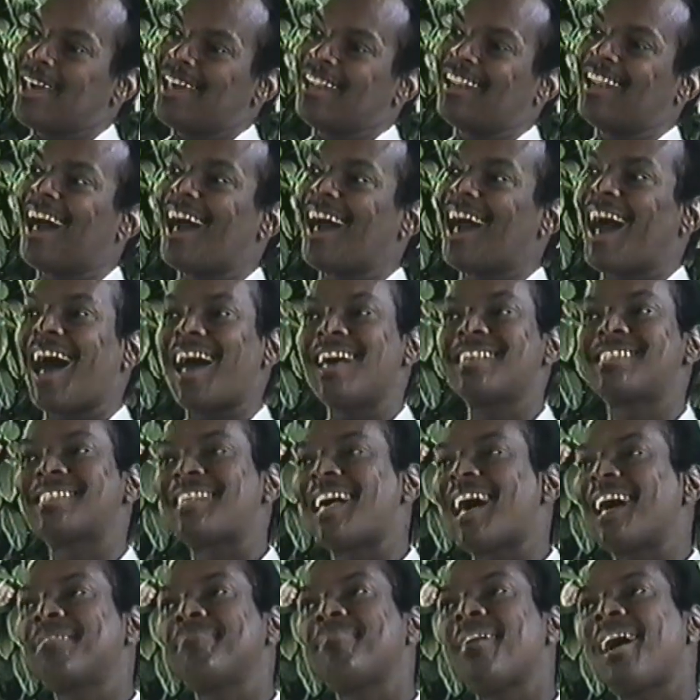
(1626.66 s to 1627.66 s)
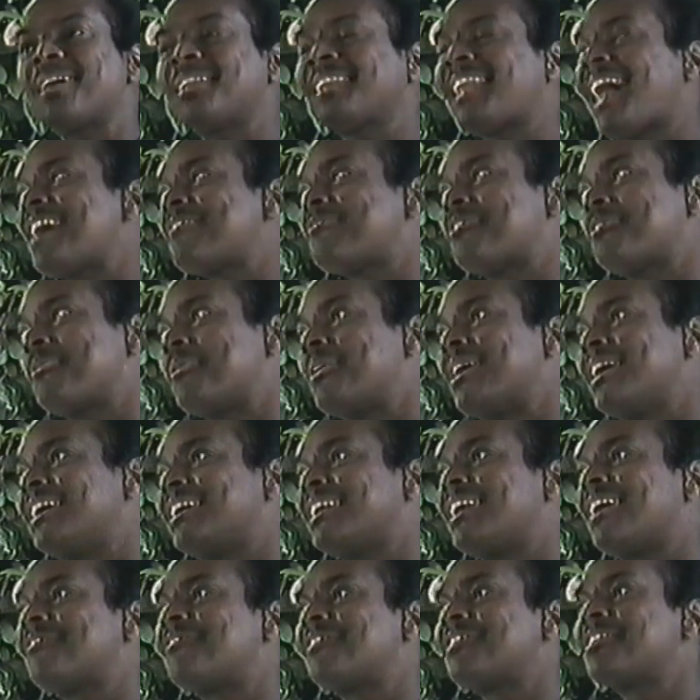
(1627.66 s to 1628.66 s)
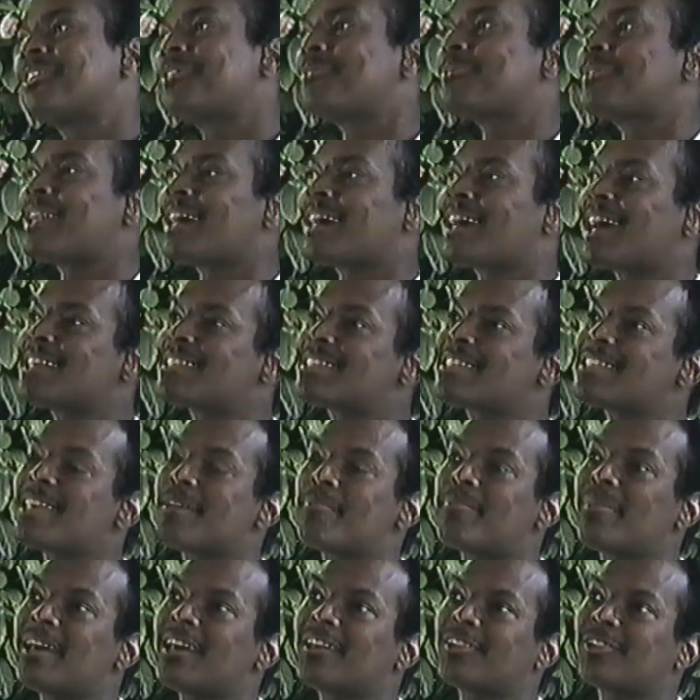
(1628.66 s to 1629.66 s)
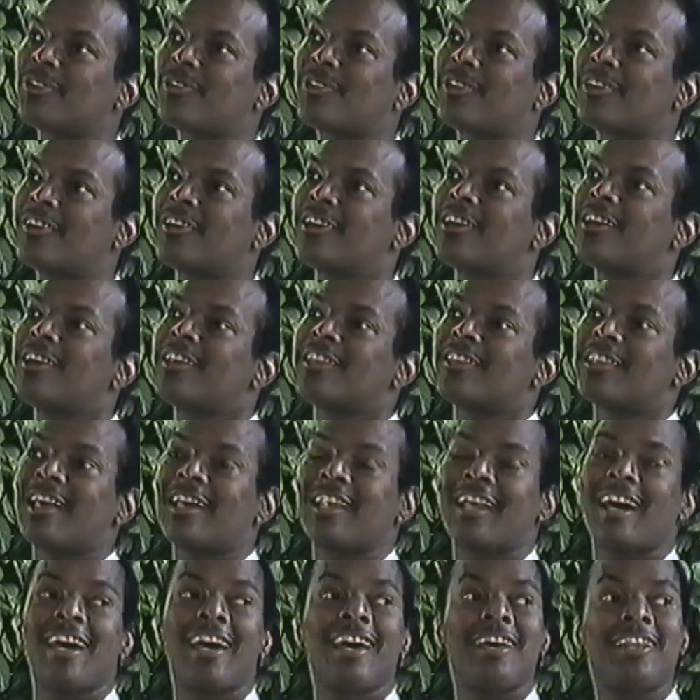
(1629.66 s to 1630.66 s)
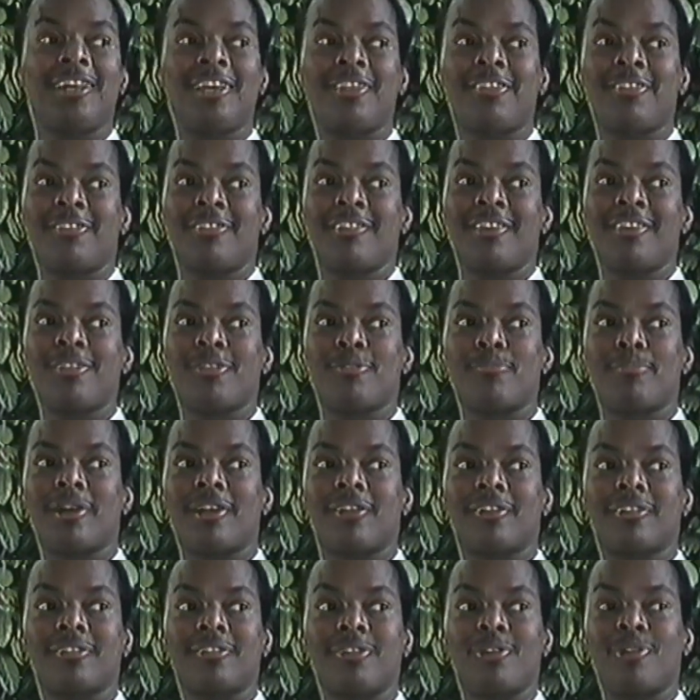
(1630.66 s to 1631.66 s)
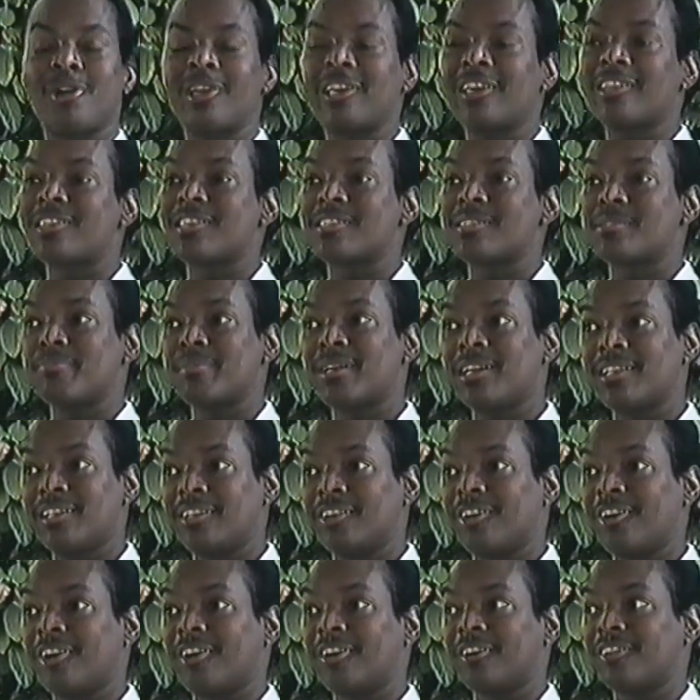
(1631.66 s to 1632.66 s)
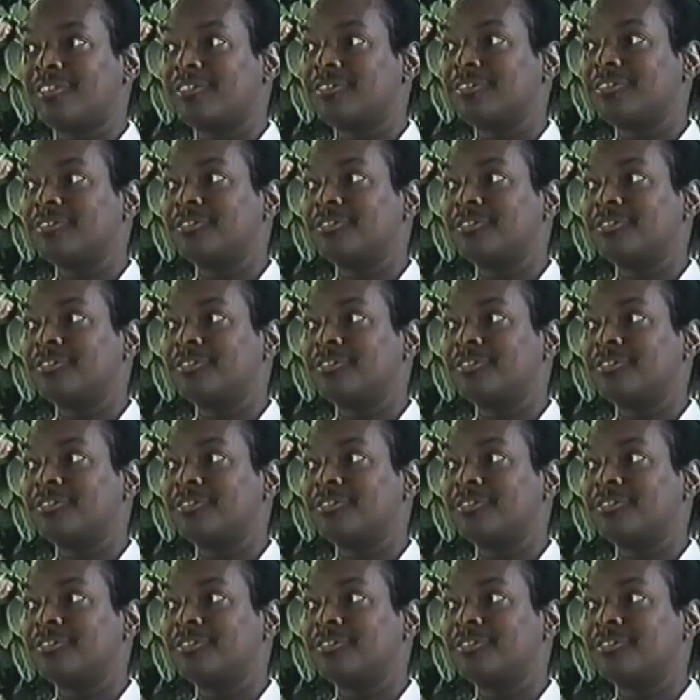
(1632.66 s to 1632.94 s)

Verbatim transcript: And I signed my life away, and I figured when I got to that bank door that I had either better go get this money or